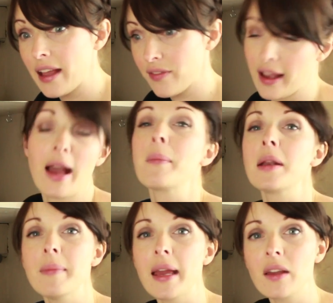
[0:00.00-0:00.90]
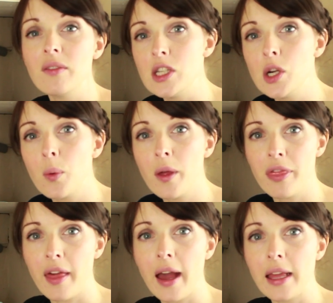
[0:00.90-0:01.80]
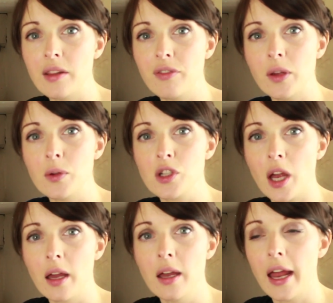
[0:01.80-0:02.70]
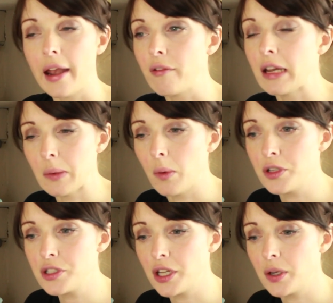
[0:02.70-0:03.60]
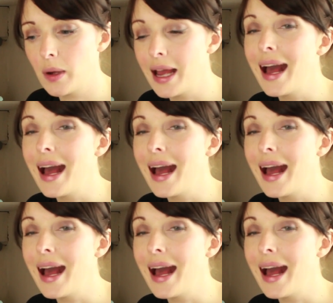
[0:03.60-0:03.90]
if I am going to make a video with that in the future, and I really want to,